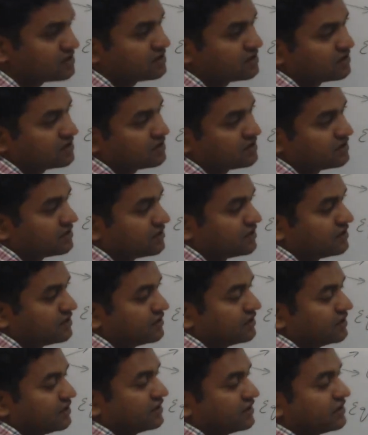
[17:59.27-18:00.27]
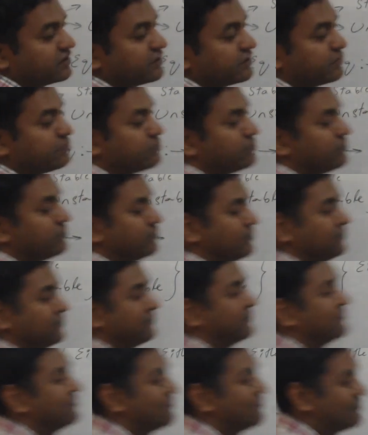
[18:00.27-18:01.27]
If we put a reverse U,
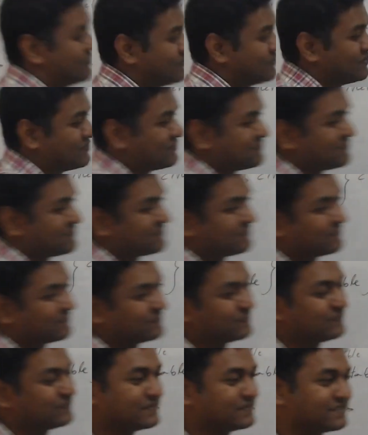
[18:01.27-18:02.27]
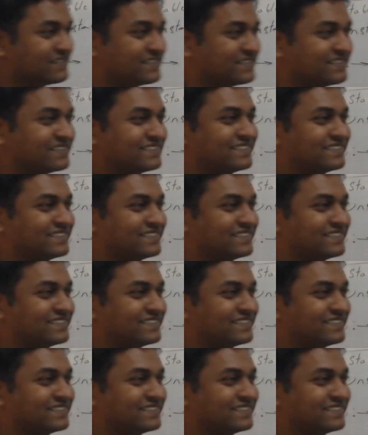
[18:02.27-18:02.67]
then it directly goes away.